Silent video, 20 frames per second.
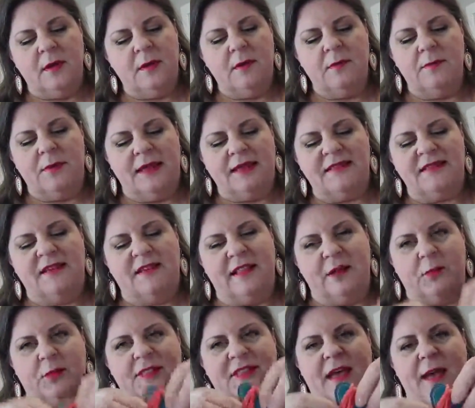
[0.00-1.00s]
basically
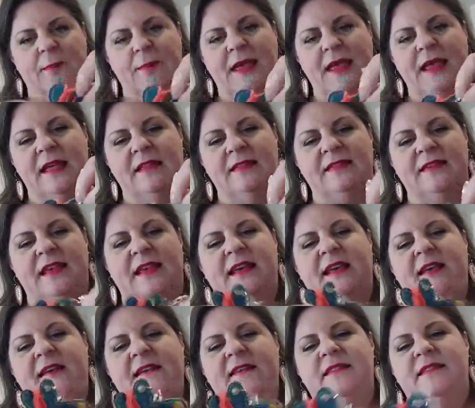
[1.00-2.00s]
what that means
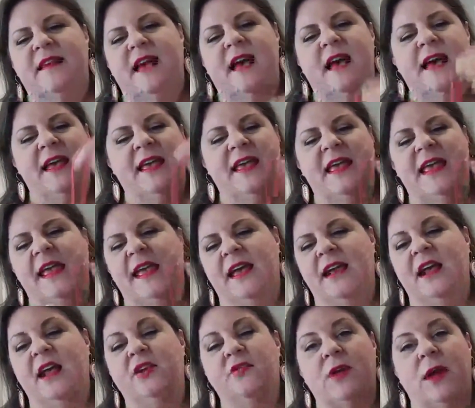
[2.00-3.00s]
is I can
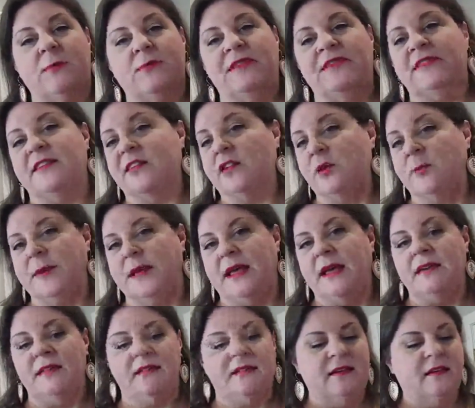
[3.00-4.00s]
unwrap this a little
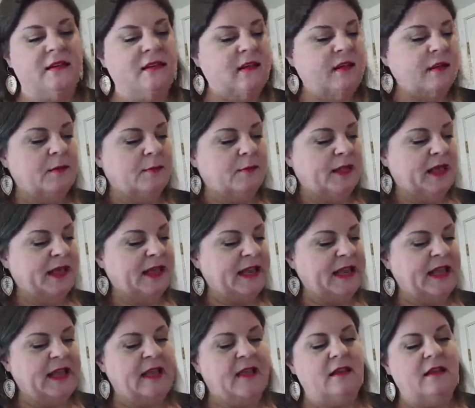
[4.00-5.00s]
bit, plug it
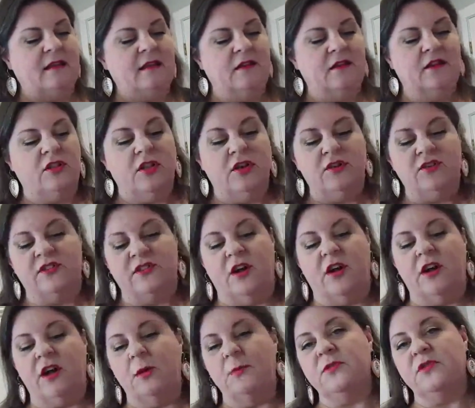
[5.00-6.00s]
in, close the
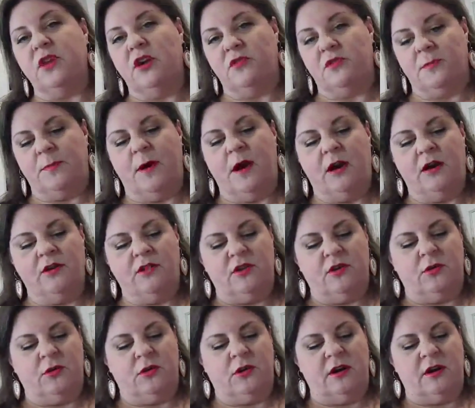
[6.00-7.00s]
arms over part of the
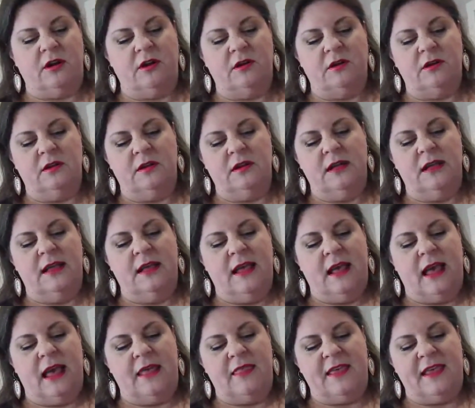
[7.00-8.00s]
cord,
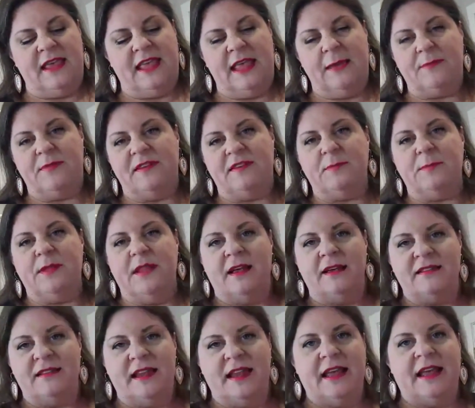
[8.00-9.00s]
and then keep this
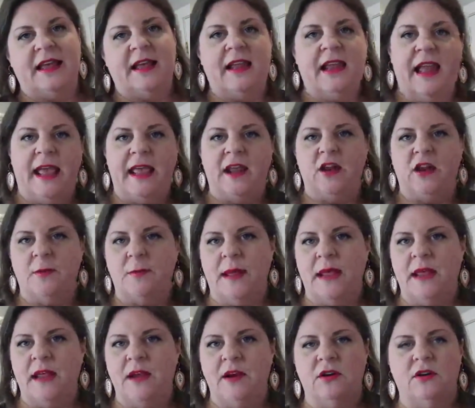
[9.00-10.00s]
plugged in and on my
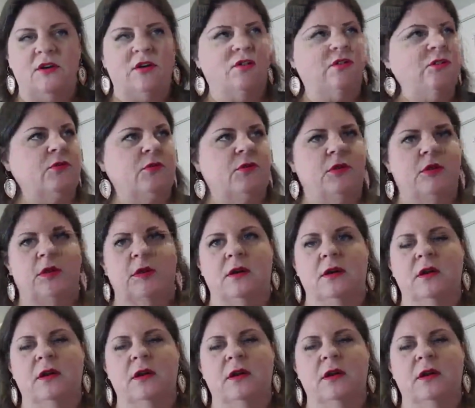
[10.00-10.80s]
ears, or